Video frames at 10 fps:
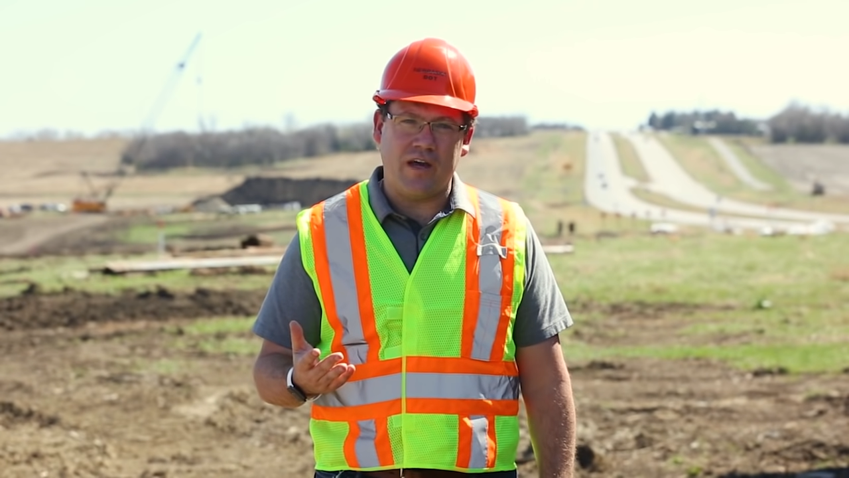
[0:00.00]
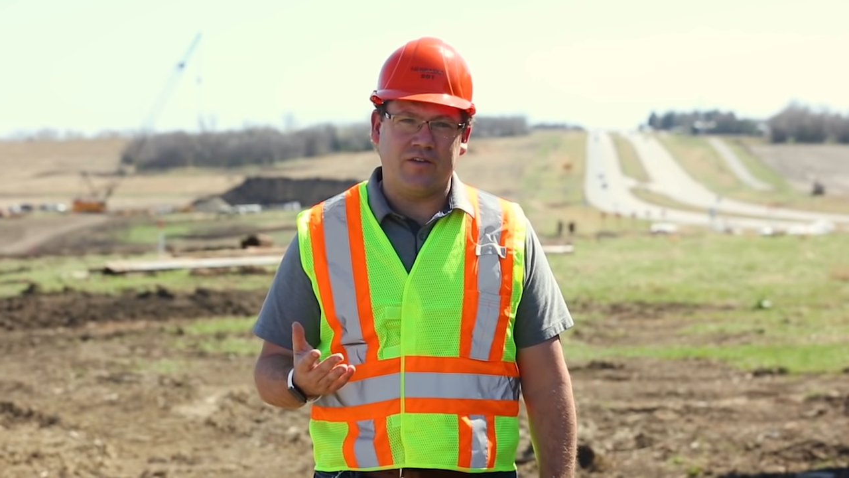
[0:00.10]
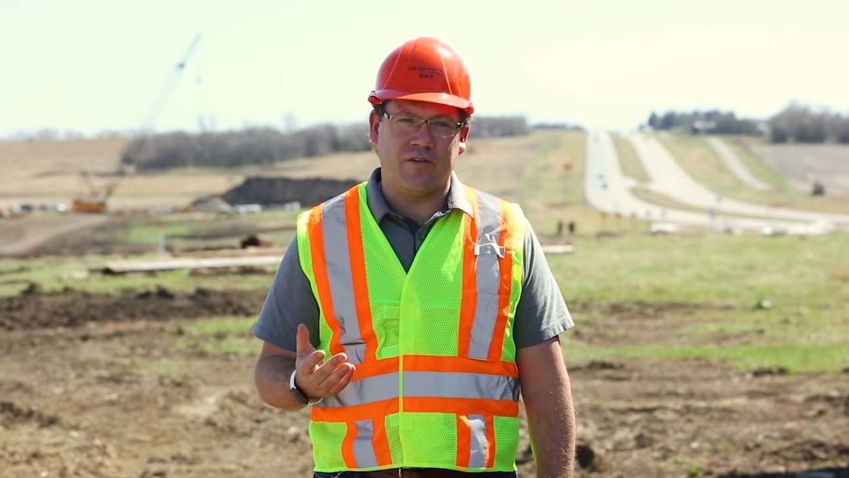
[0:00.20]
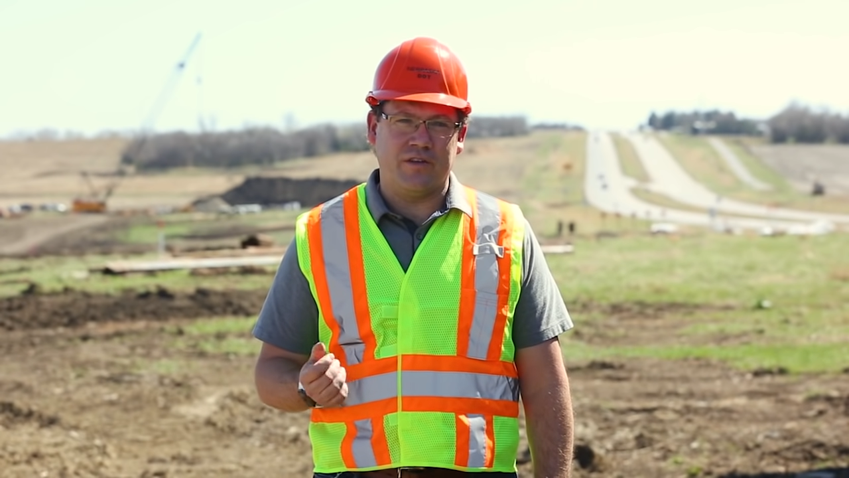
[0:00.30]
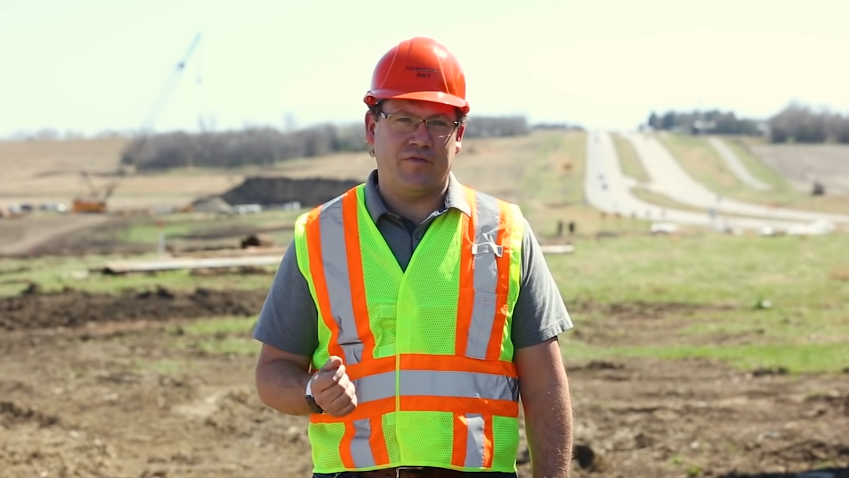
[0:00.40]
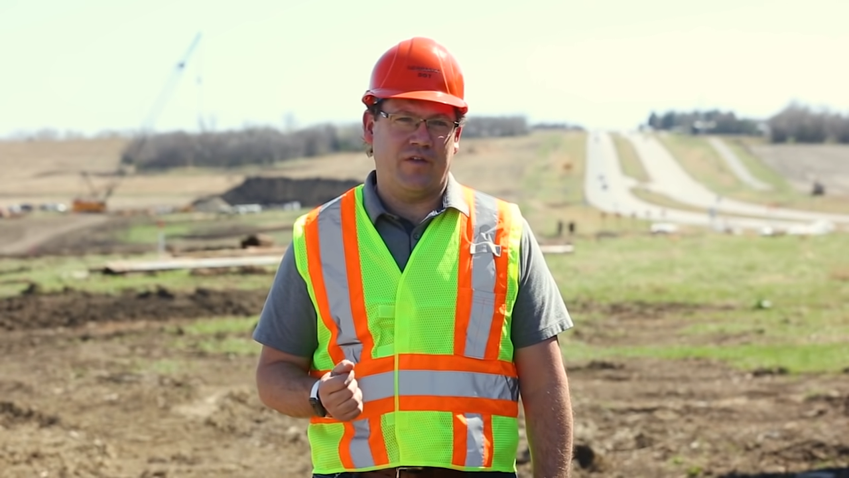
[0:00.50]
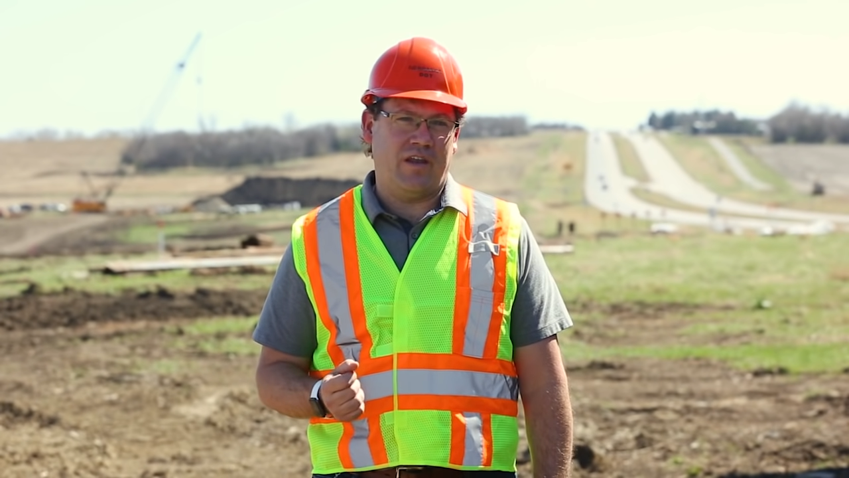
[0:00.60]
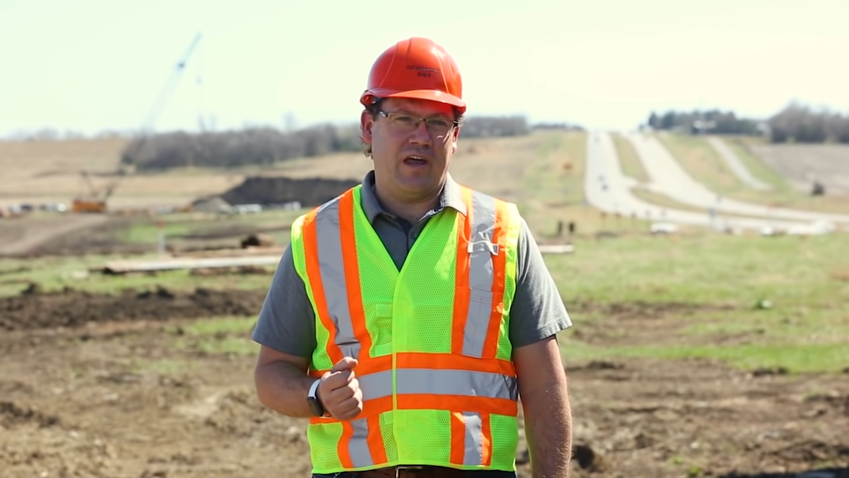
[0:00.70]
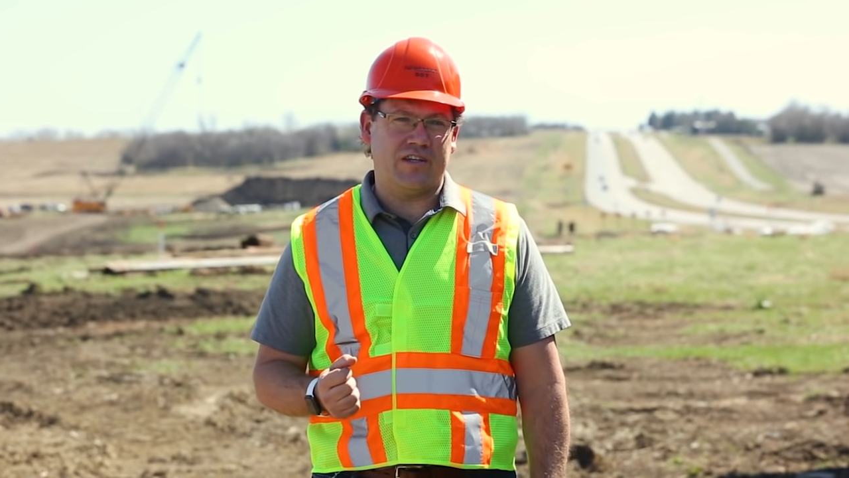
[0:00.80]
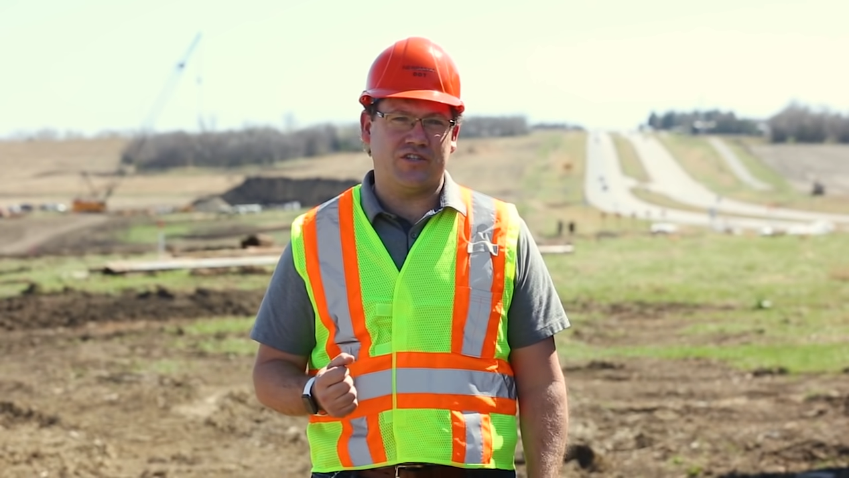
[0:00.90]
that during the
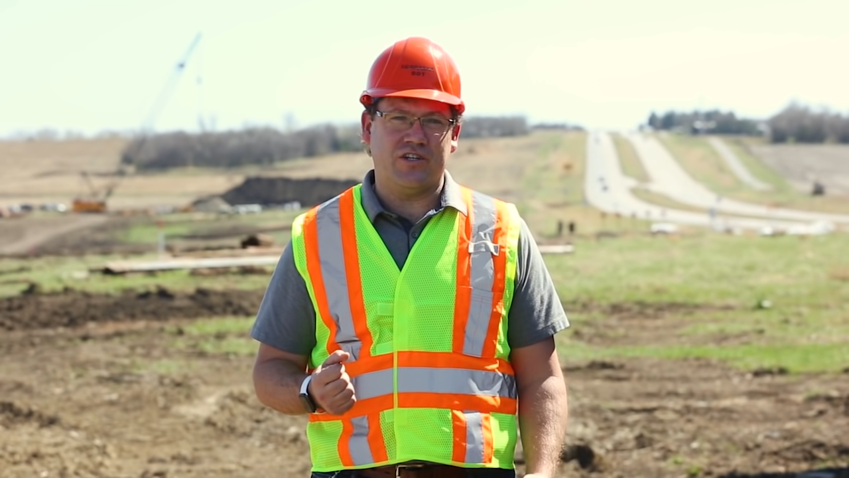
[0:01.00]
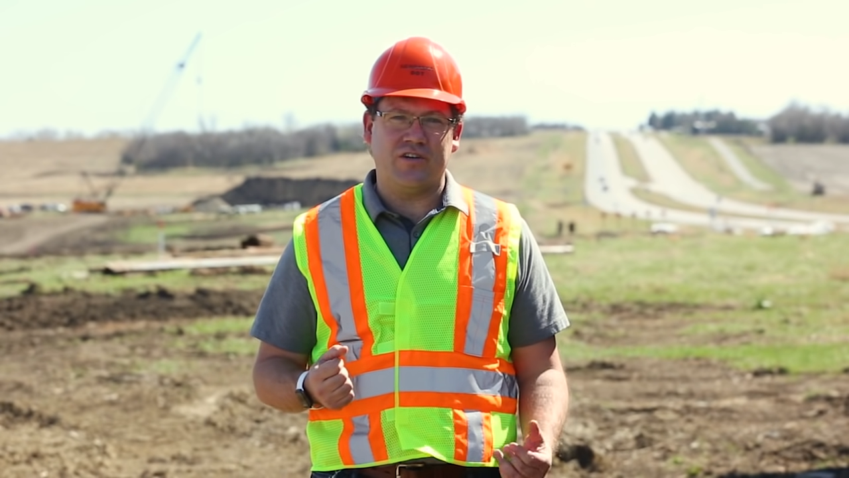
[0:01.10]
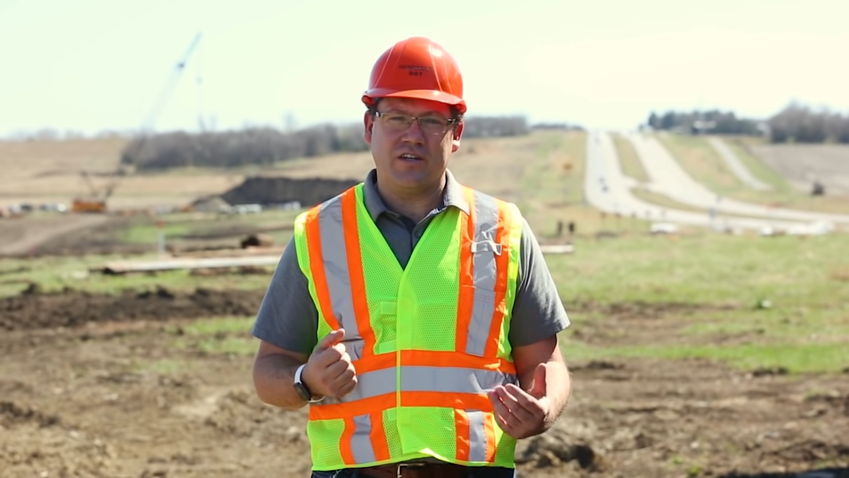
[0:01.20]
flood last year,